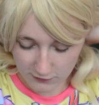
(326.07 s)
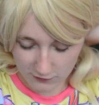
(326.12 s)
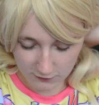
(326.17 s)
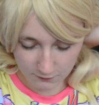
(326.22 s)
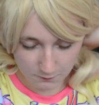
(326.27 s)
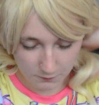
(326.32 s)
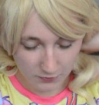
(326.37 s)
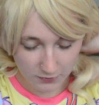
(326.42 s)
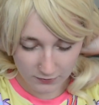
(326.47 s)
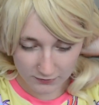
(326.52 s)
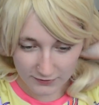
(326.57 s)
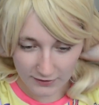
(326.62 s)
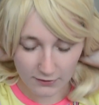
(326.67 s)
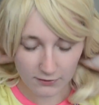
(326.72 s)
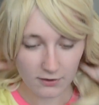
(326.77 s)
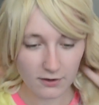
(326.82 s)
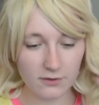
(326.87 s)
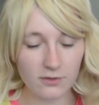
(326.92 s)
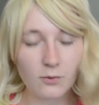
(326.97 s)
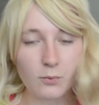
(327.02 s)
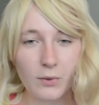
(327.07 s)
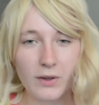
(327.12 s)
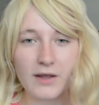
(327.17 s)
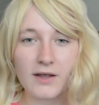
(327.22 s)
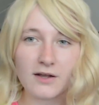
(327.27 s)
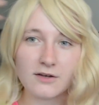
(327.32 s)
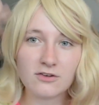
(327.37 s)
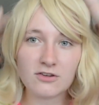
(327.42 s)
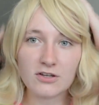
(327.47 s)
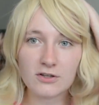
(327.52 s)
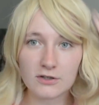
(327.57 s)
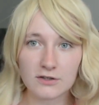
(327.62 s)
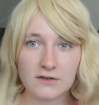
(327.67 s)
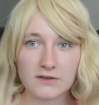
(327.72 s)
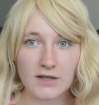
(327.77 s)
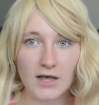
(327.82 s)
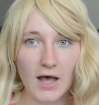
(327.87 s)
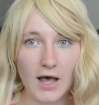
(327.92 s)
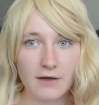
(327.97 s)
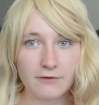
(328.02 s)
And I just pull down on the wig
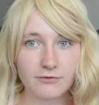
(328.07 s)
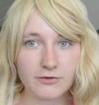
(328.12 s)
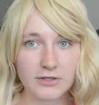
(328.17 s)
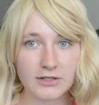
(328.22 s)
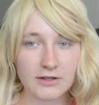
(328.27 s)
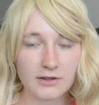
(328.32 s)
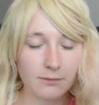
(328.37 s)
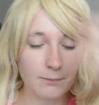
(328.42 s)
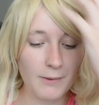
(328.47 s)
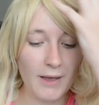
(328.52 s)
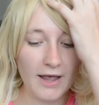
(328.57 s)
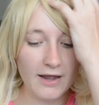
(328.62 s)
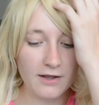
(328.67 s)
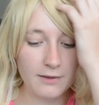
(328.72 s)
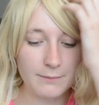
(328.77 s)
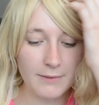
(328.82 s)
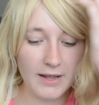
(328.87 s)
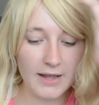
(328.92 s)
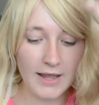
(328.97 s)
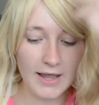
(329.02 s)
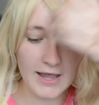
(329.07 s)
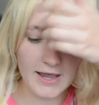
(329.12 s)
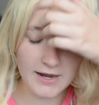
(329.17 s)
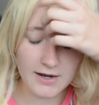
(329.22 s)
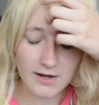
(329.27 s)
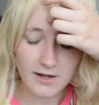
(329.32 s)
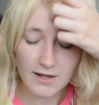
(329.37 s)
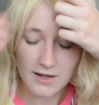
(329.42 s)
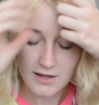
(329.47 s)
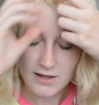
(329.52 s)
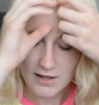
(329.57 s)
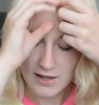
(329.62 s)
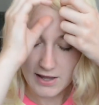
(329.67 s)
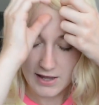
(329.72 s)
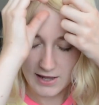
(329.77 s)
until it's covering the back of my head.